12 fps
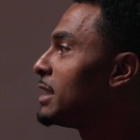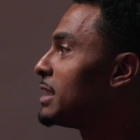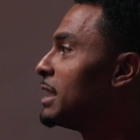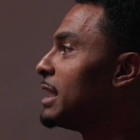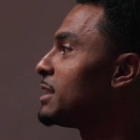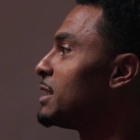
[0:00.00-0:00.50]
I
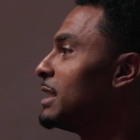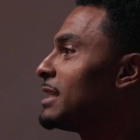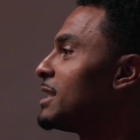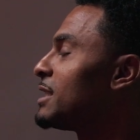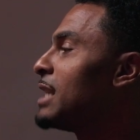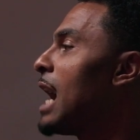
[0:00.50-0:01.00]
see. Let's
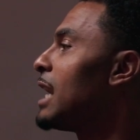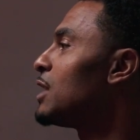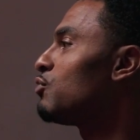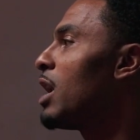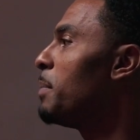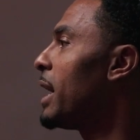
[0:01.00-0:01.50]
just tie
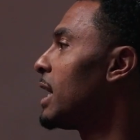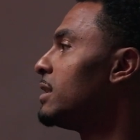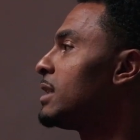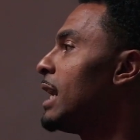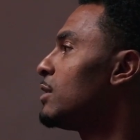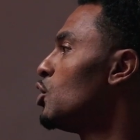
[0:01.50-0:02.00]
this right back
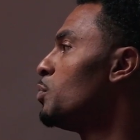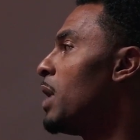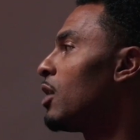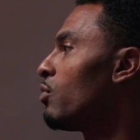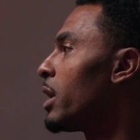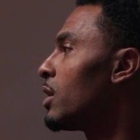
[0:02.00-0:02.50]
into that
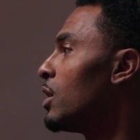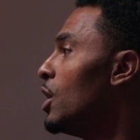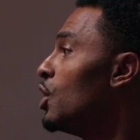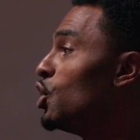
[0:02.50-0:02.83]
Tupac record.